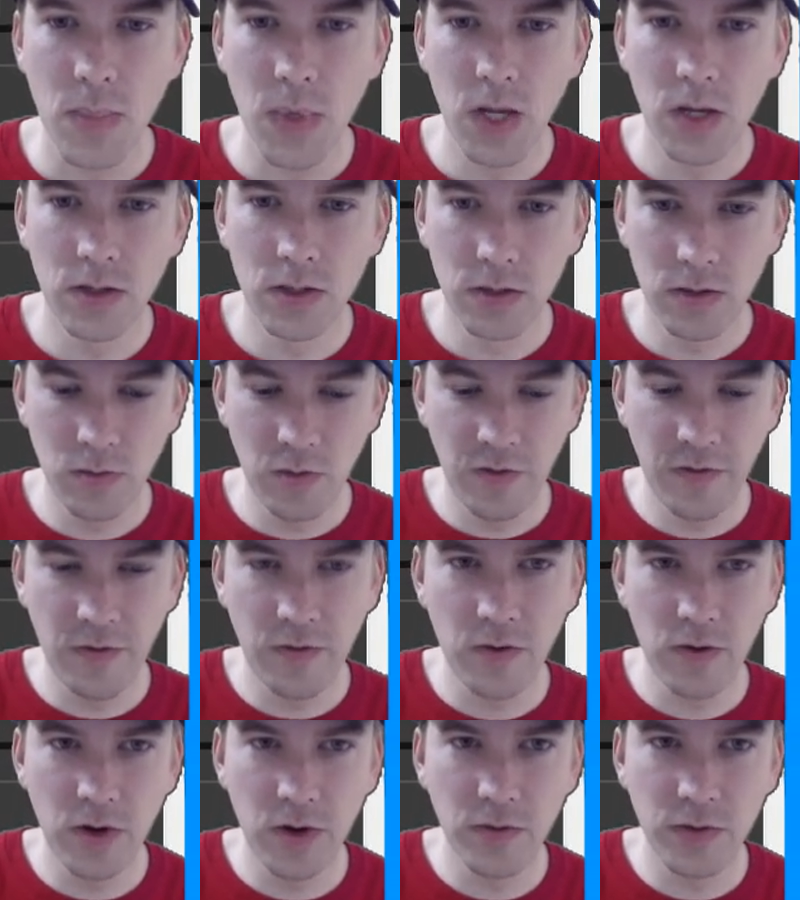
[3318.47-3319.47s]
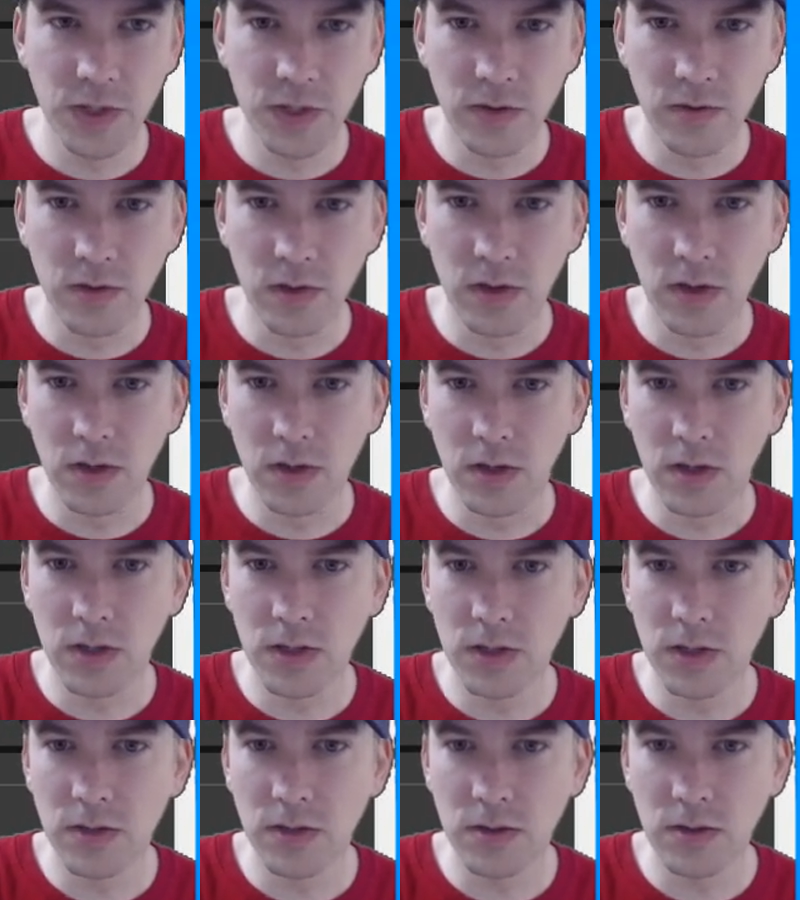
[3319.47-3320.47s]
So before I was doing
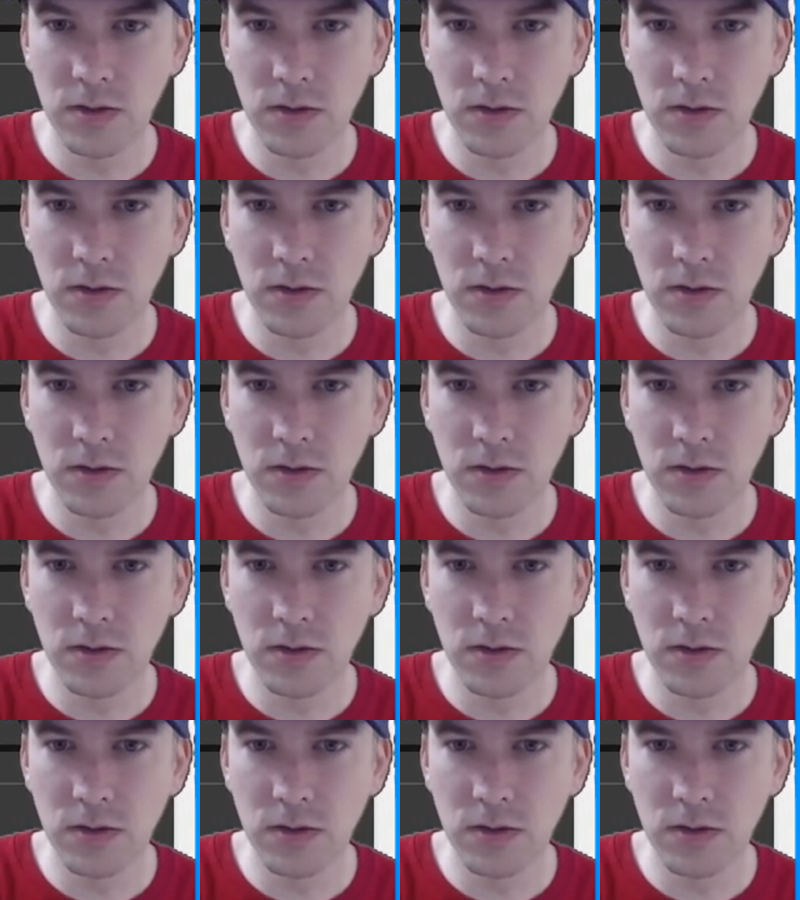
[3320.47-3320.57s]
this,